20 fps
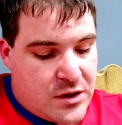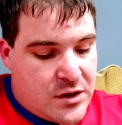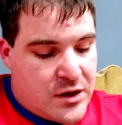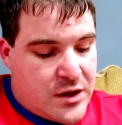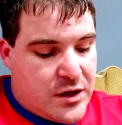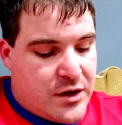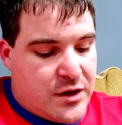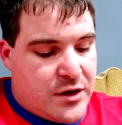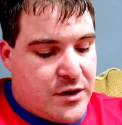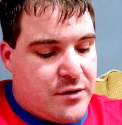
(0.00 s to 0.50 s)

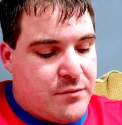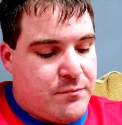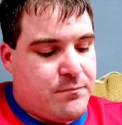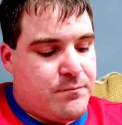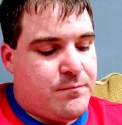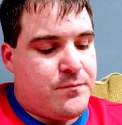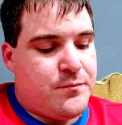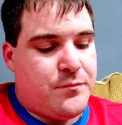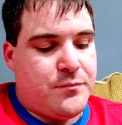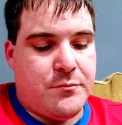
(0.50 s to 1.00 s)

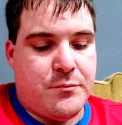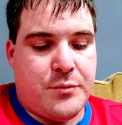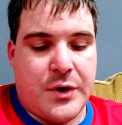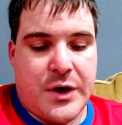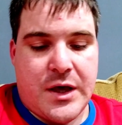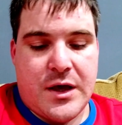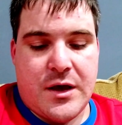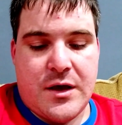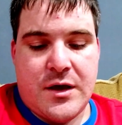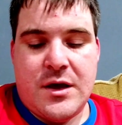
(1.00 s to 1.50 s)

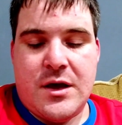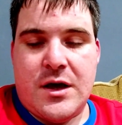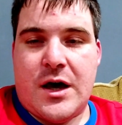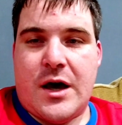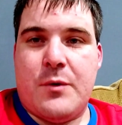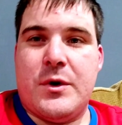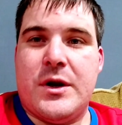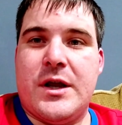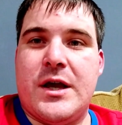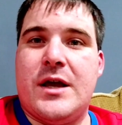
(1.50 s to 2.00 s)
but
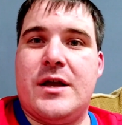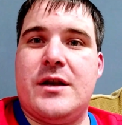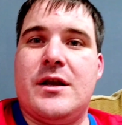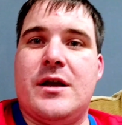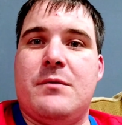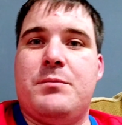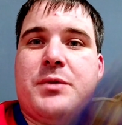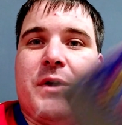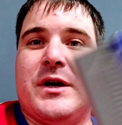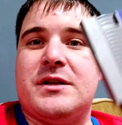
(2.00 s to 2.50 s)
I went ahead
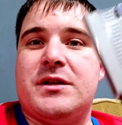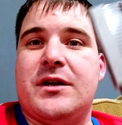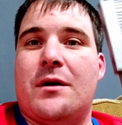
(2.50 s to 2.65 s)
and picked